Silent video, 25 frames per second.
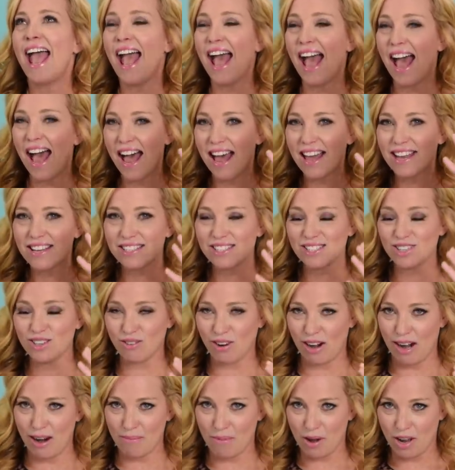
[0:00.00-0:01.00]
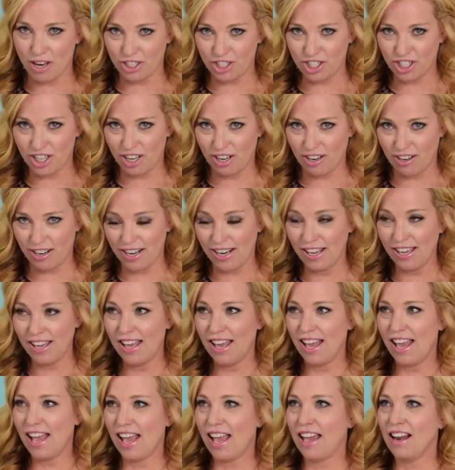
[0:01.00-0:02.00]
as Grandma Sherry,
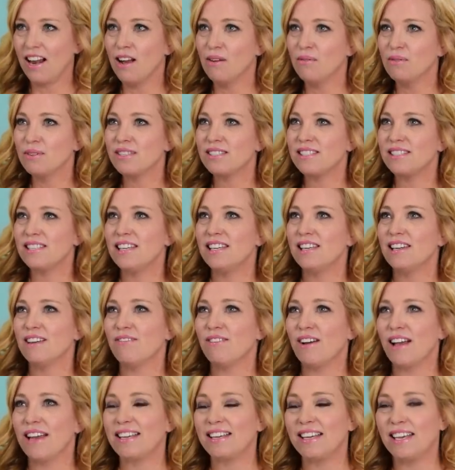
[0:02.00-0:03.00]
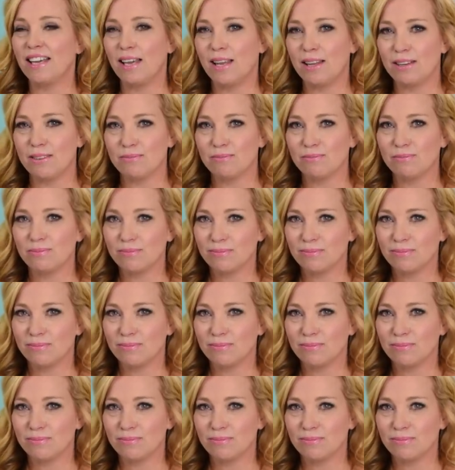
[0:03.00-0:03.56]
and I will see if I can